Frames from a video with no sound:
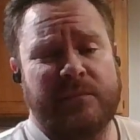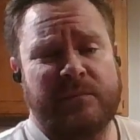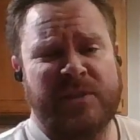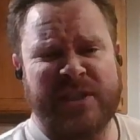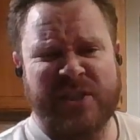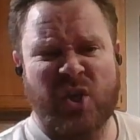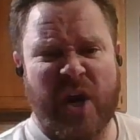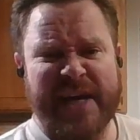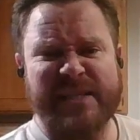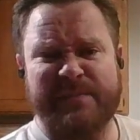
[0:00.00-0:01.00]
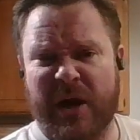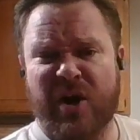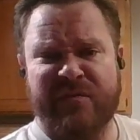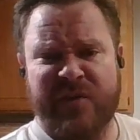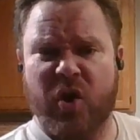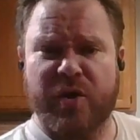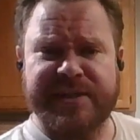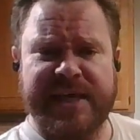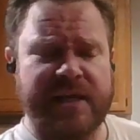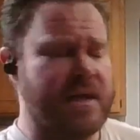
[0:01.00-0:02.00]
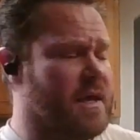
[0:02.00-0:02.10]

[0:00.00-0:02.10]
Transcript: Which isn't great. It's better if it cooks in,